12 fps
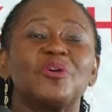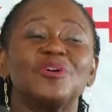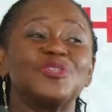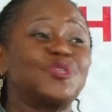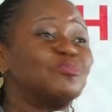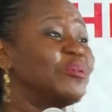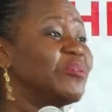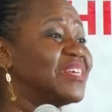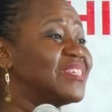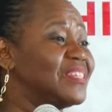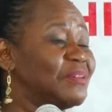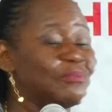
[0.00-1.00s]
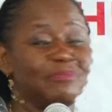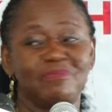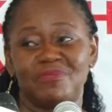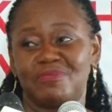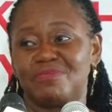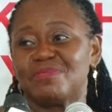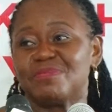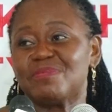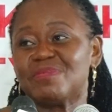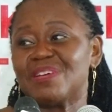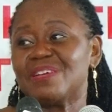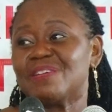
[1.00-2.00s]
conspiracy
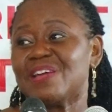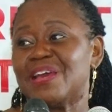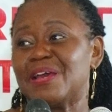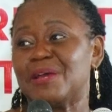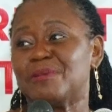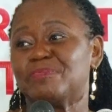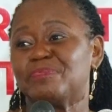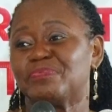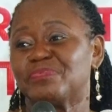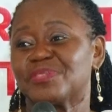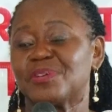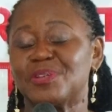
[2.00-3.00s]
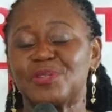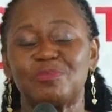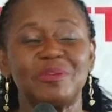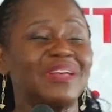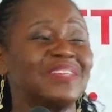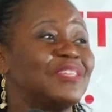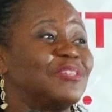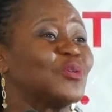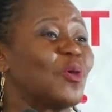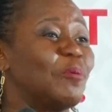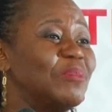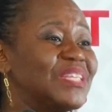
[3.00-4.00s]
to
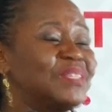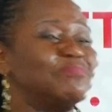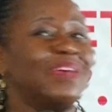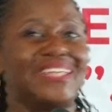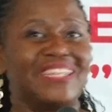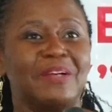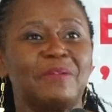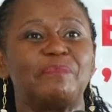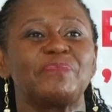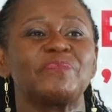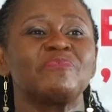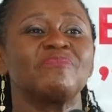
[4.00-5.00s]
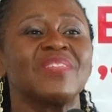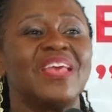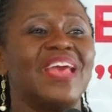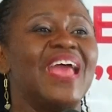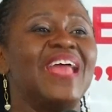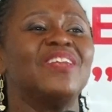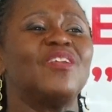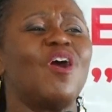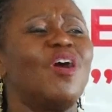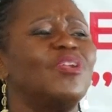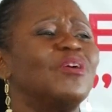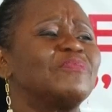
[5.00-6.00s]
commit murder. And
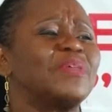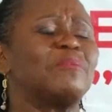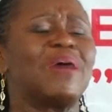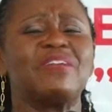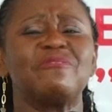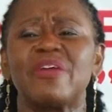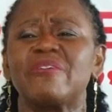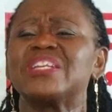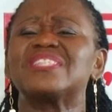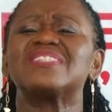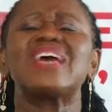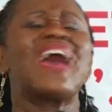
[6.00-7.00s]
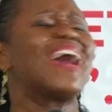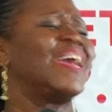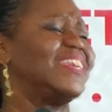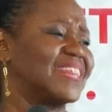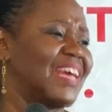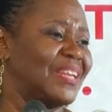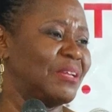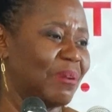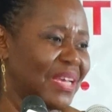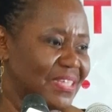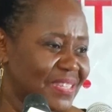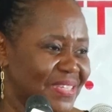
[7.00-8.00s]
all of them had very tight
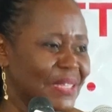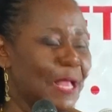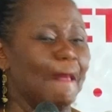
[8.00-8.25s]
alibis.